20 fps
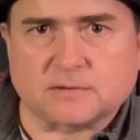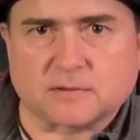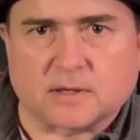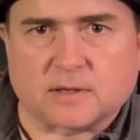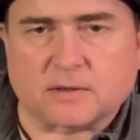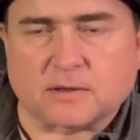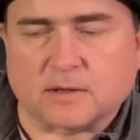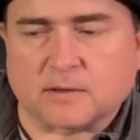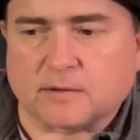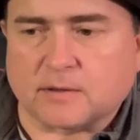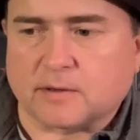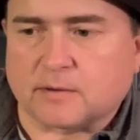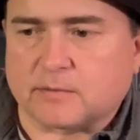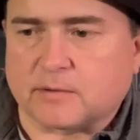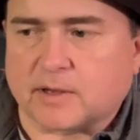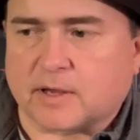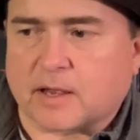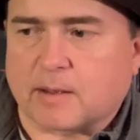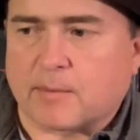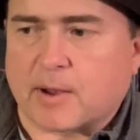
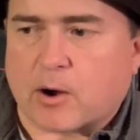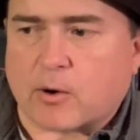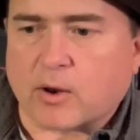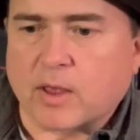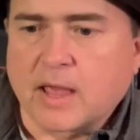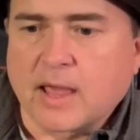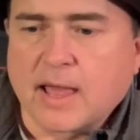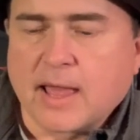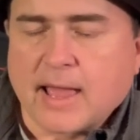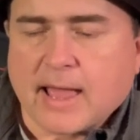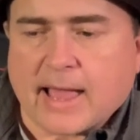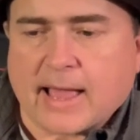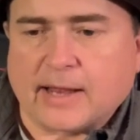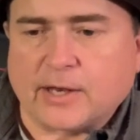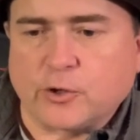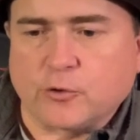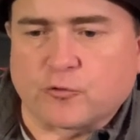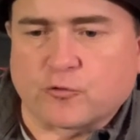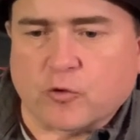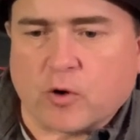that come out.
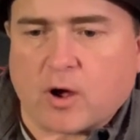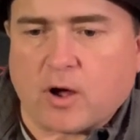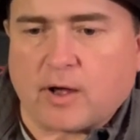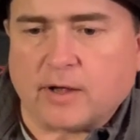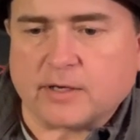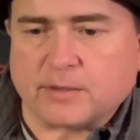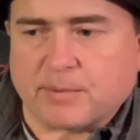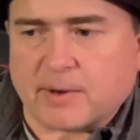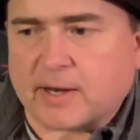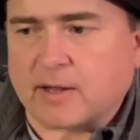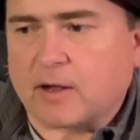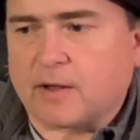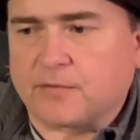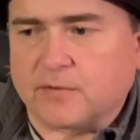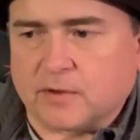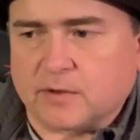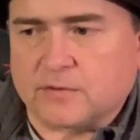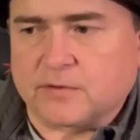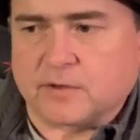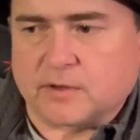And you draw, depending on
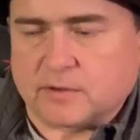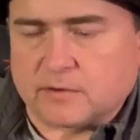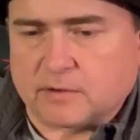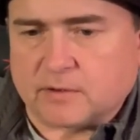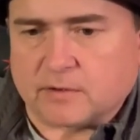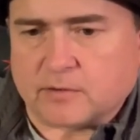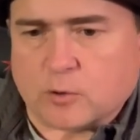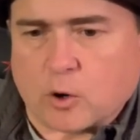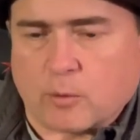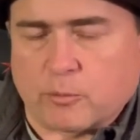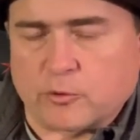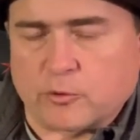the Cobra